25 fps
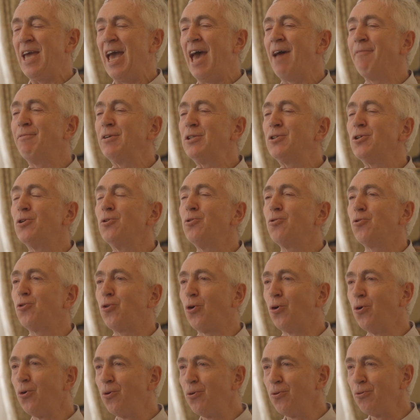evident
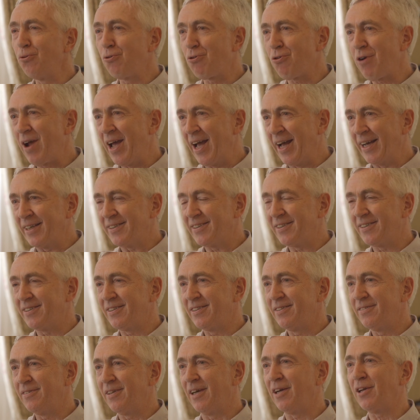tendresse
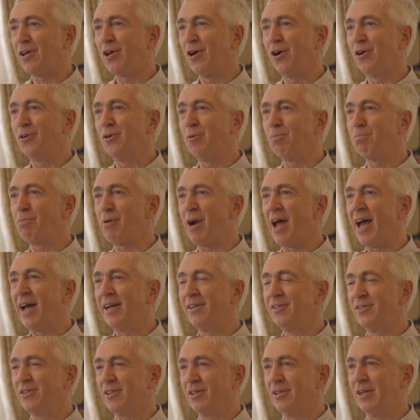that Colonel
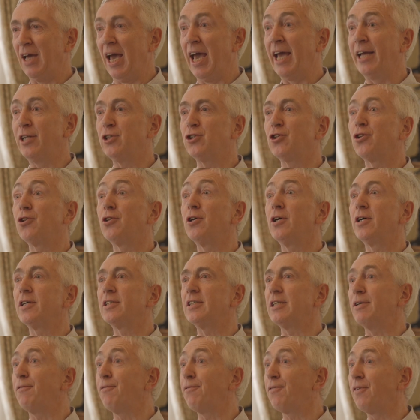Brandon, aged
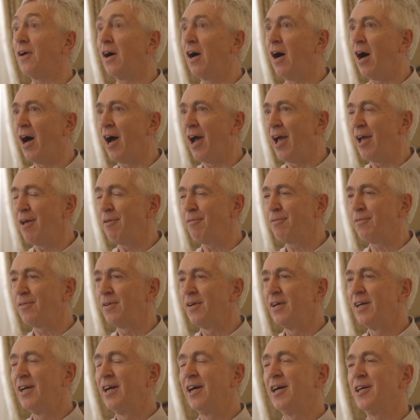35,
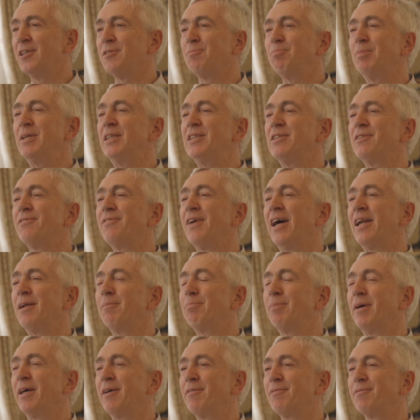has been
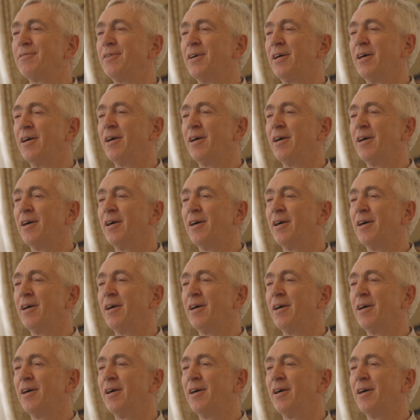developing for